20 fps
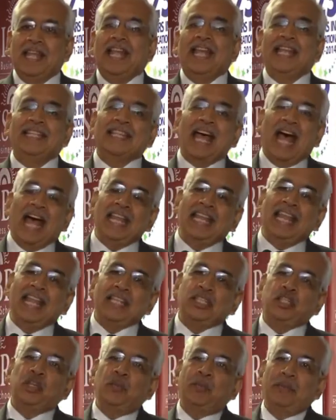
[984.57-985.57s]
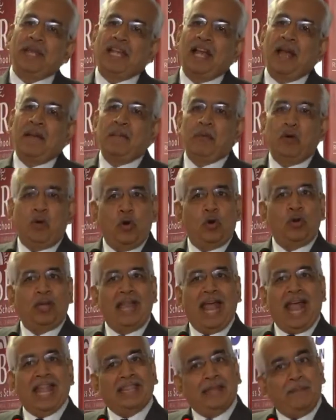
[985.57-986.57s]
is, unless you become
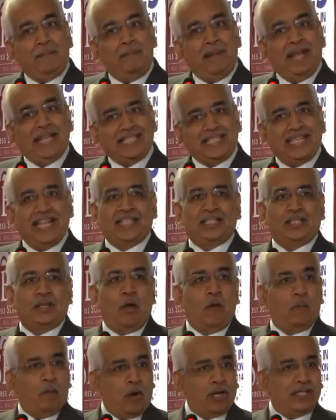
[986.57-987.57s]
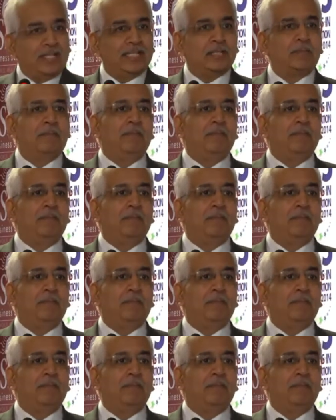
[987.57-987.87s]
good at the basics of what this